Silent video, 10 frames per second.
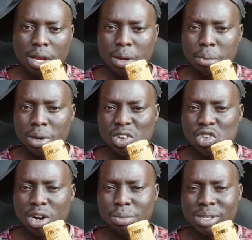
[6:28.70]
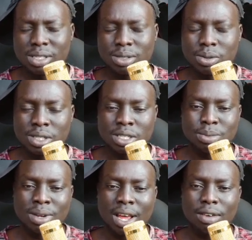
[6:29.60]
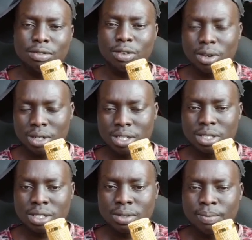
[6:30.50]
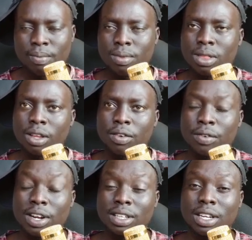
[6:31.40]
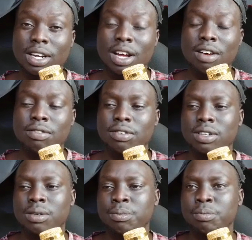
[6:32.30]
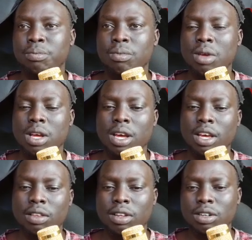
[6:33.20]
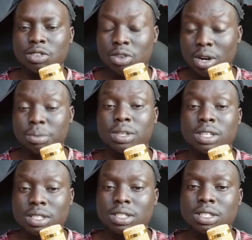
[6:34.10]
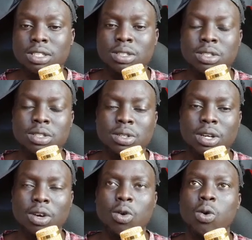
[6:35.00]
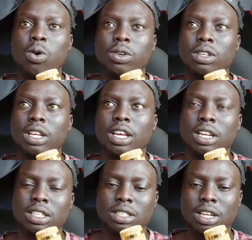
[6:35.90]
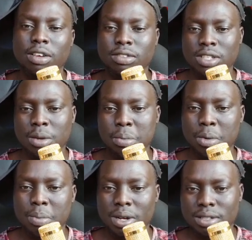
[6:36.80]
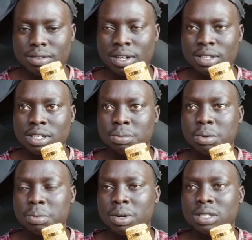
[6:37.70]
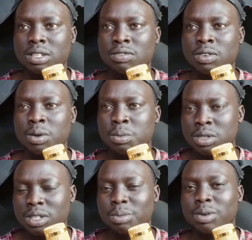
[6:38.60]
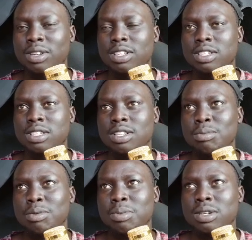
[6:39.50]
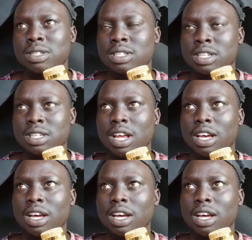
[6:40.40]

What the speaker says: But drum kits will just be like folders, right, that have either drum kits as usual, or they can just have sample packs, right? Sample packs, if you're a music producer, sample packs is just like